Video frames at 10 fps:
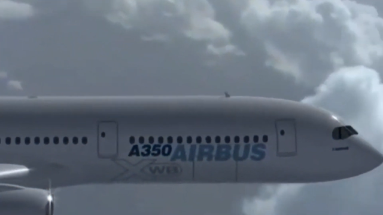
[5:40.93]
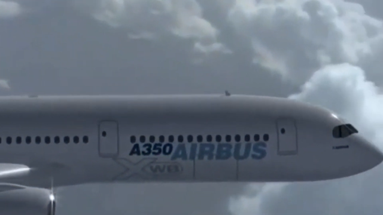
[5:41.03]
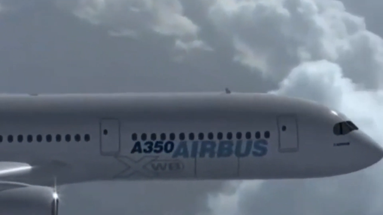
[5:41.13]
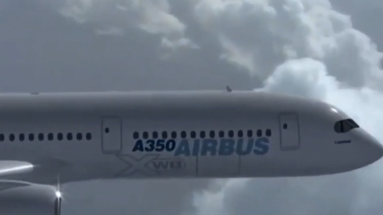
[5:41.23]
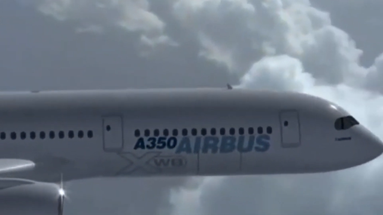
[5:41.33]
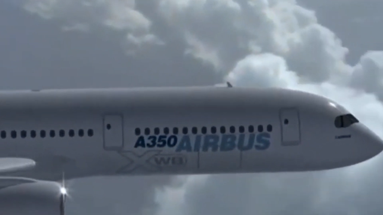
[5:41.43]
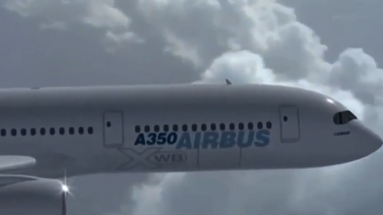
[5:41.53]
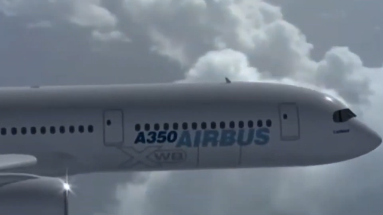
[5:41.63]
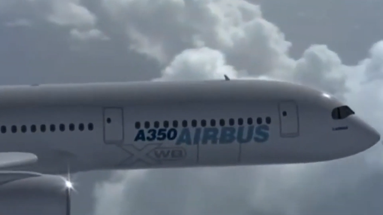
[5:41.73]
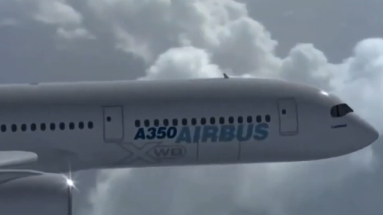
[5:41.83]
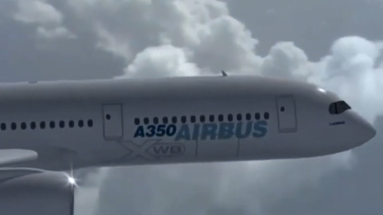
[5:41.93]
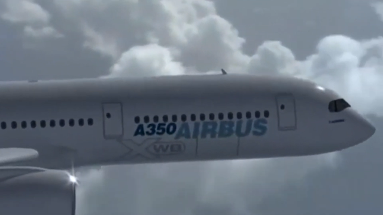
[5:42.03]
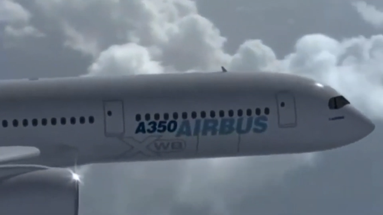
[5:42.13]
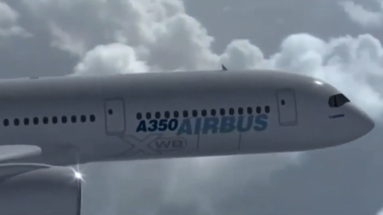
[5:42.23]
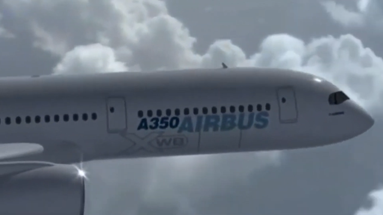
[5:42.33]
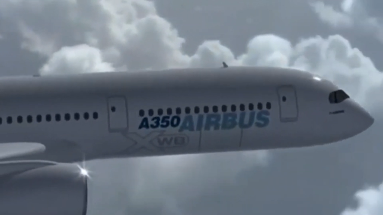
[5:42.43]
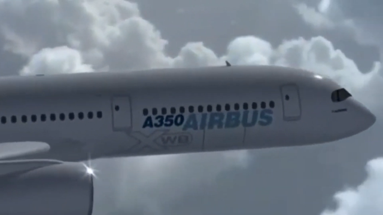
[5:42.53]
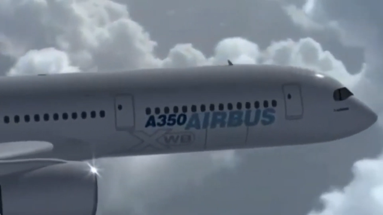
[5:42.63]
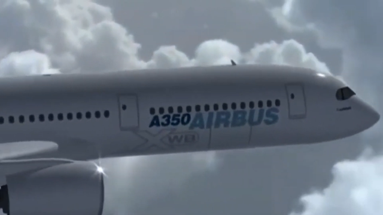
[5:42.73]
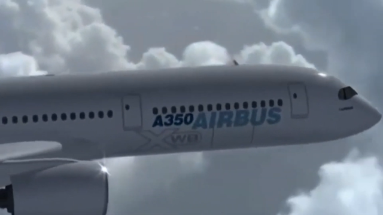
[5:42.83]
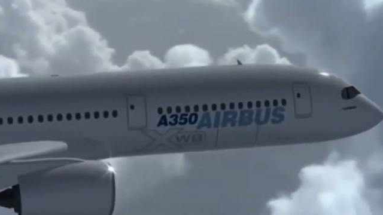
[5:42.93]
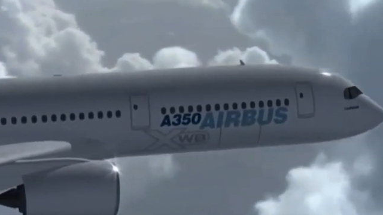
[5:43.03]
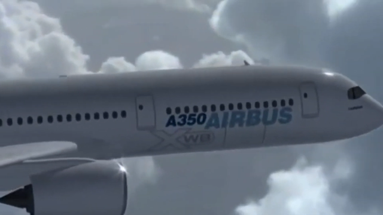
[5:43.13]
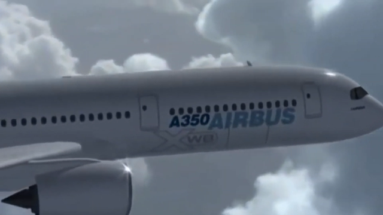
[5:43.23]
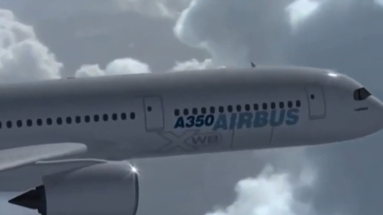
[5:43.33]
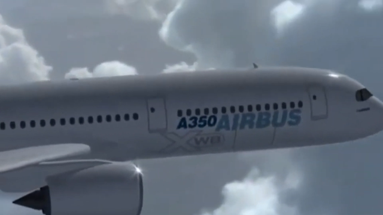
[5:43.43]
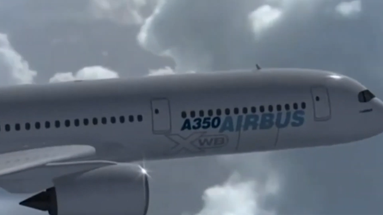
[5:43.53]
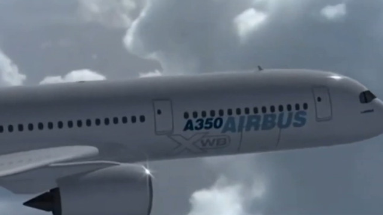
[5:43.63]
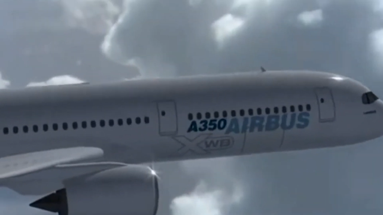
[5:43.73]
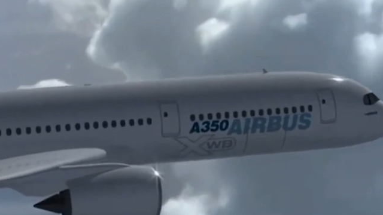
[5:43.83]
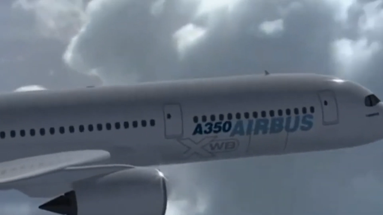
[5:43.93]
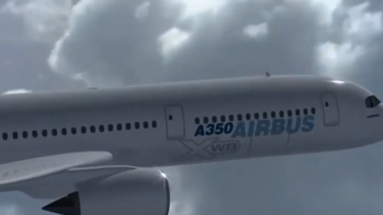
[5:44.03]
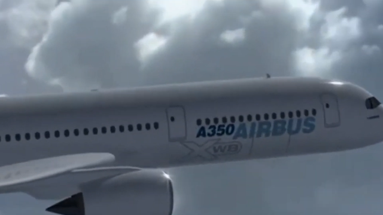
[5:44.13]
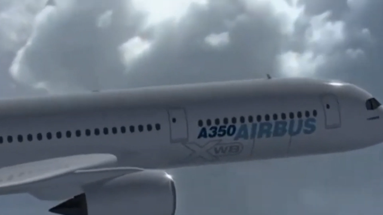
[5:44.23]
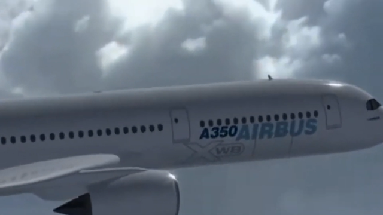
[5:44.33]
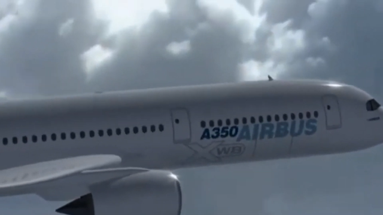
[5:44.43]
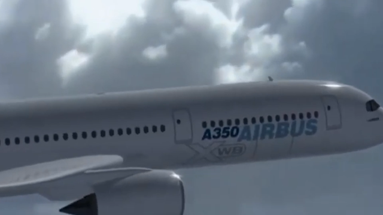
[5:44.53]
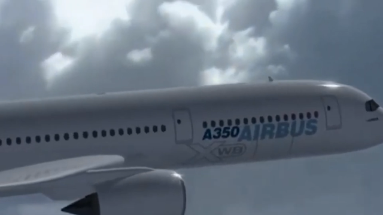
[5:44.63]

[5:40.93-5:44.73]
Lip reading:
[unreadable: no face in view]